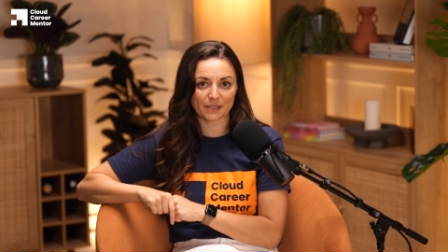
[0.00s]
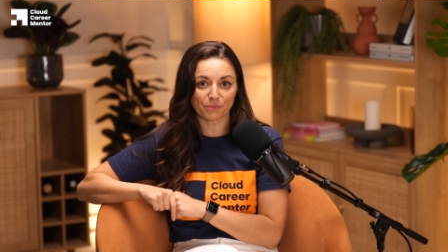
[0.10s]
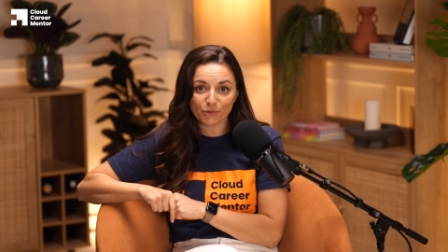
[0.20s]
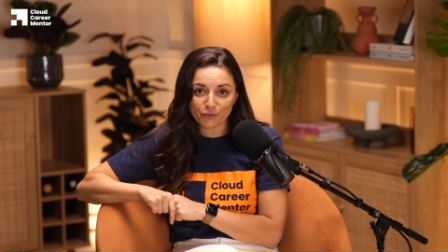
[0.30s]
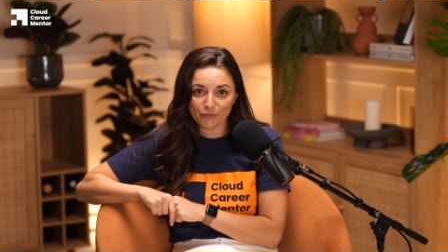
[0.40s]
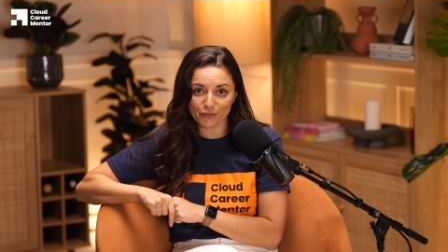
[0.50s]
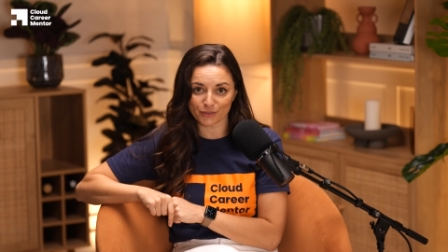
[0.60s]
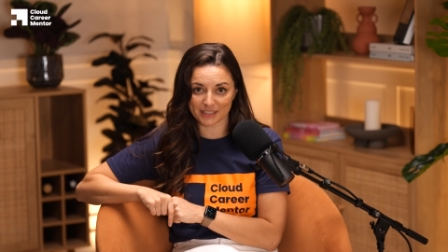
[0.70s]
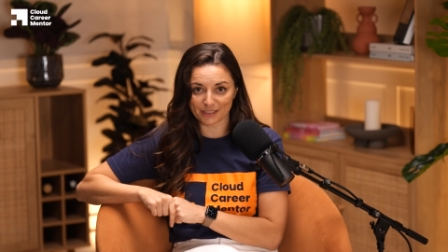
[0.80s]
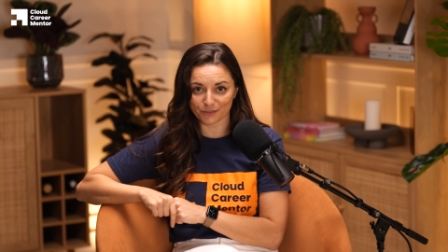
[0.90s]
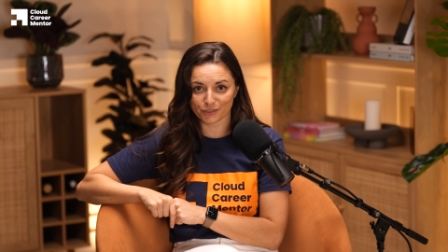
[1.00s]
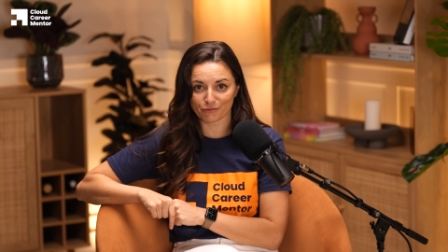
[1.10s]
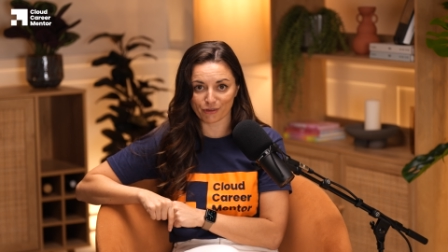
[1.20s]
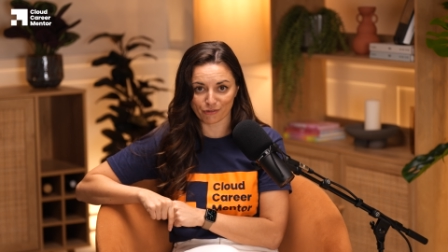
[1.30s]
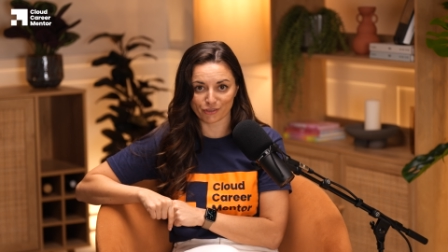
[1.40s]
that prove your skills to
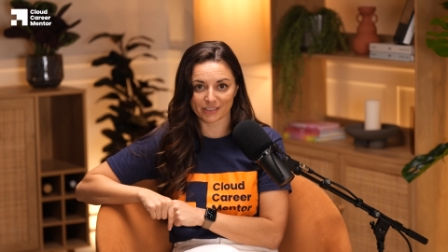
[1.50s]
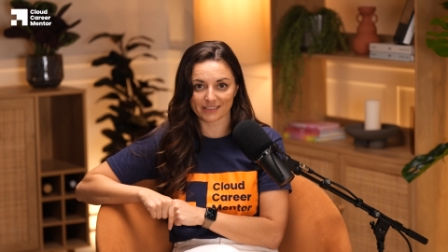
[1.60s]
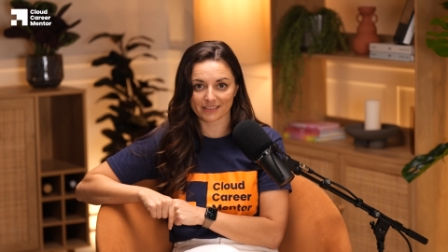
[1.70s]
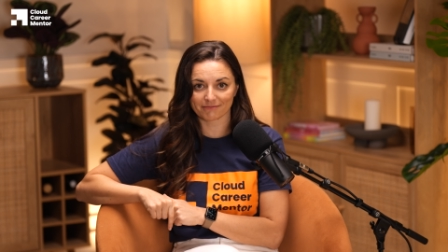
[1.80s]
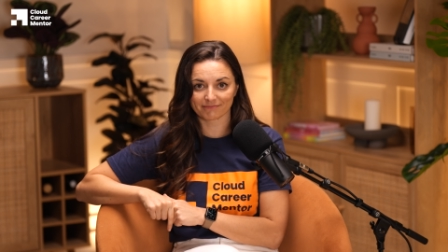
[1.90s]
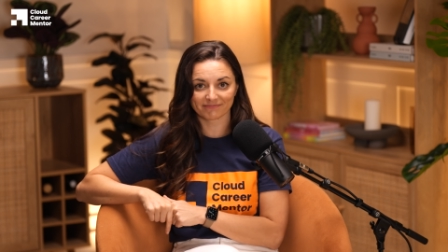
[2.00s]
recruiters.